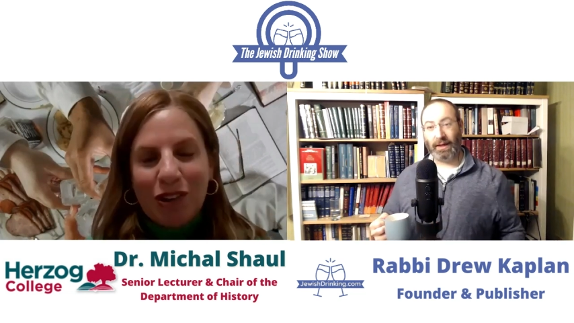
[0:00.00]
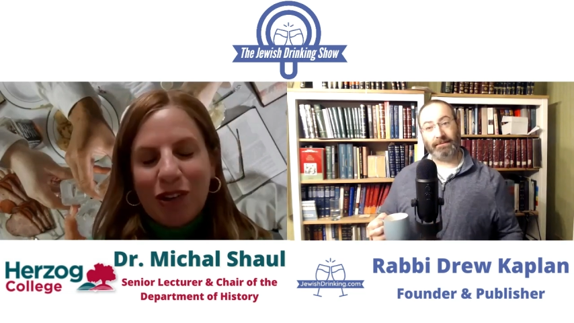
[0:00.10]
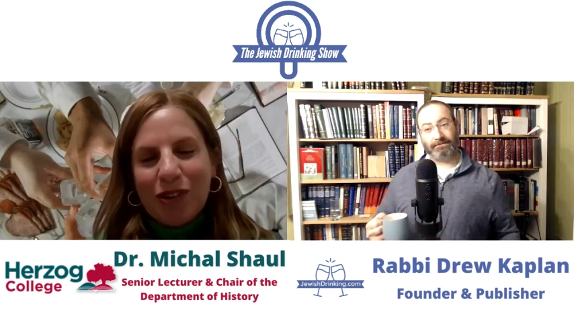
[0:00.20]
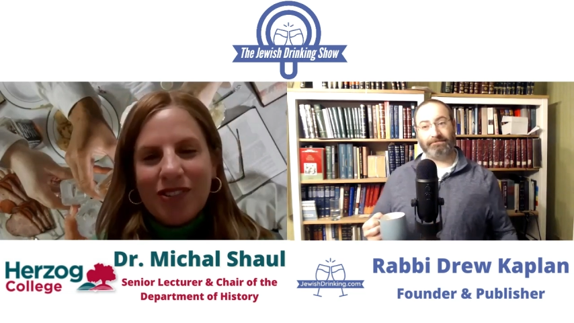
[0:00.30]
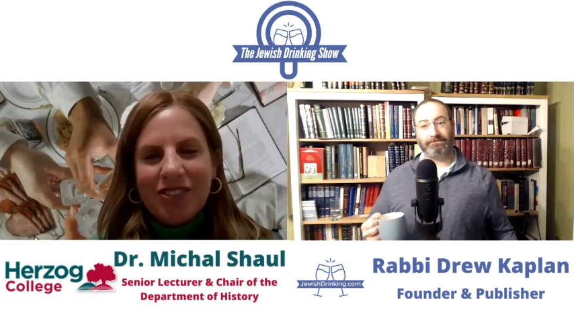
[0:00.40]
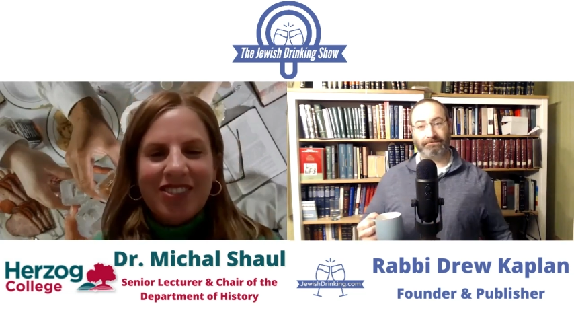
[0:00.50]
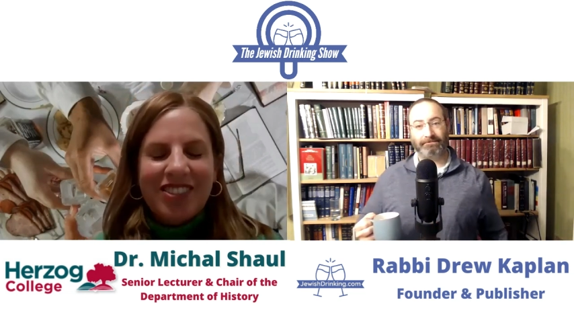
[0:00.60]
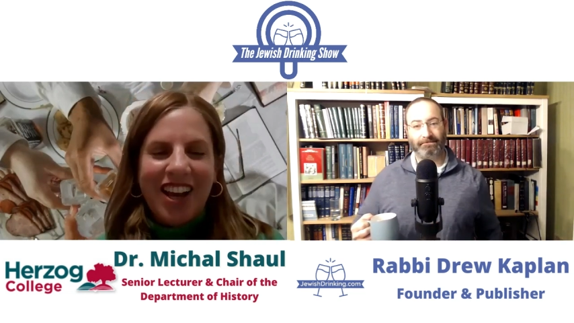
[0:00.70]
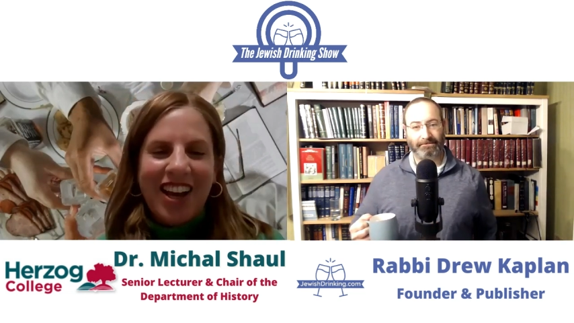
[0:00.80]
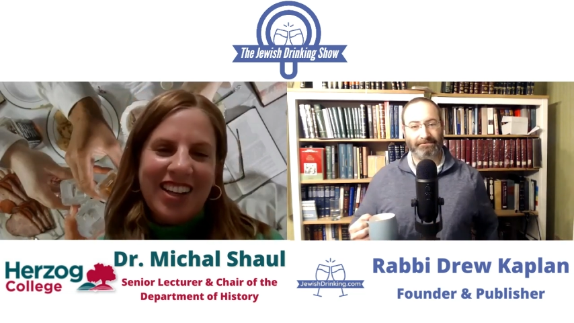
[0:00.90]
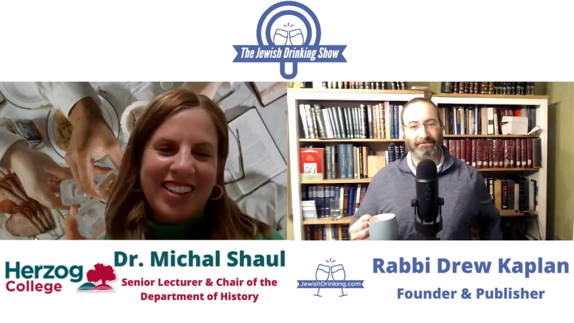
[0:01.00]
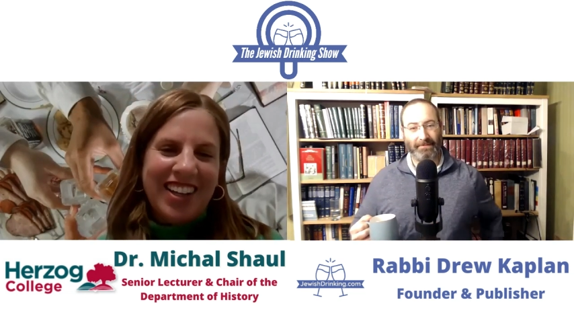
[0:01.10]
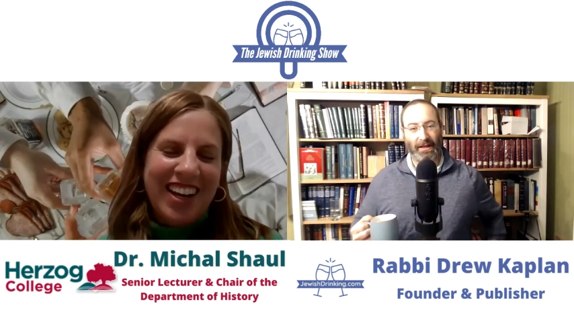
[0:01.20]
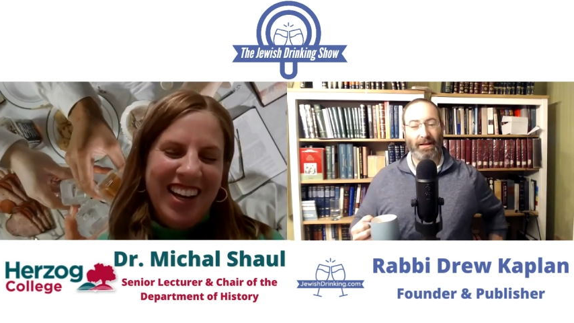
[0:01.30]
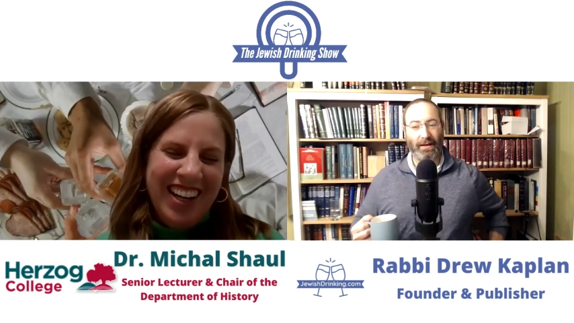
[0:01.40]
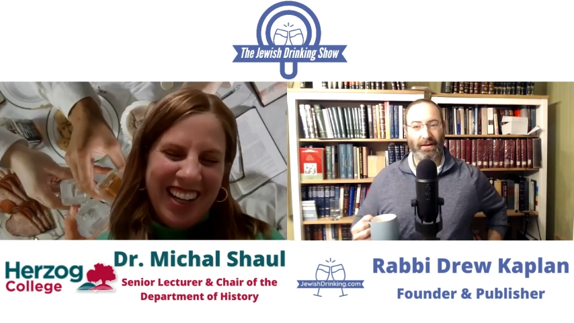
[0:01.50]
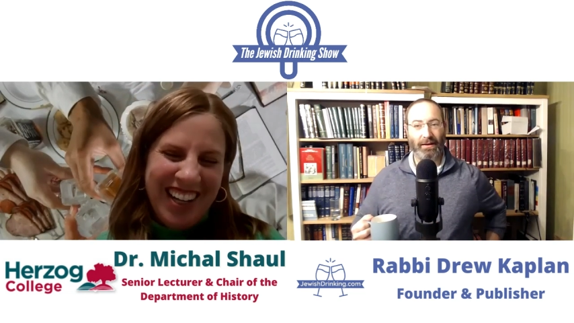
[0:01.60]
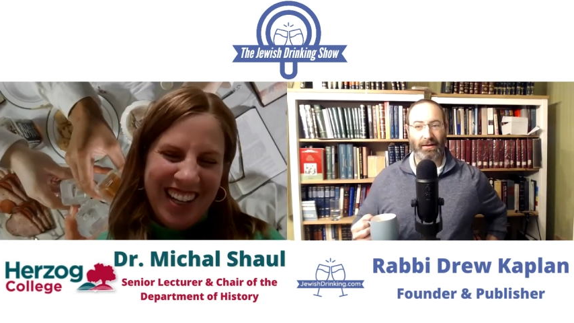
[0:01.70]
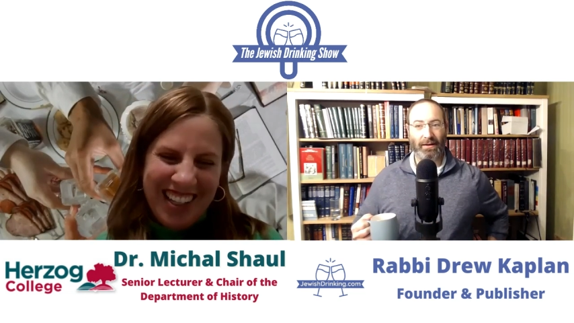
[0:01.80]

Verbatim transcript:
Speaker 1: without you, and yeah. Uh,